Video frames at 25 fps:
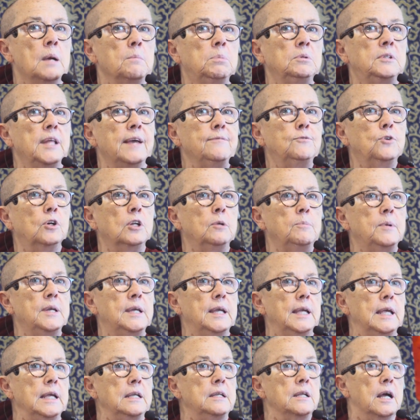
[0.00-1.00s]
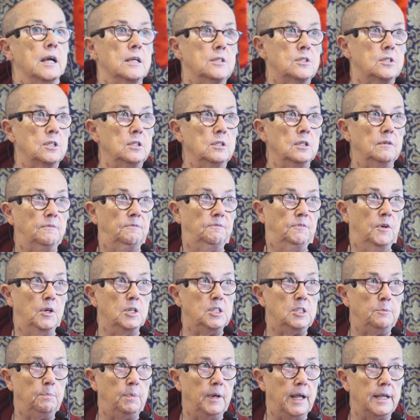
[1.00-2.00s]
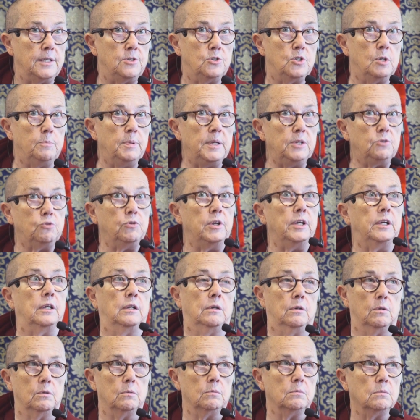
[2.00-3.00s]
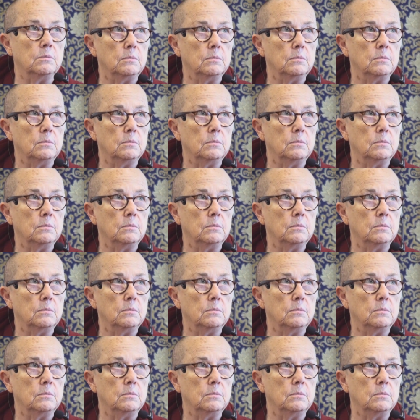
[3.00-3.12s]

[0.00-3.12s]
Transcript: but they've got to be in us in the first place to be triggered.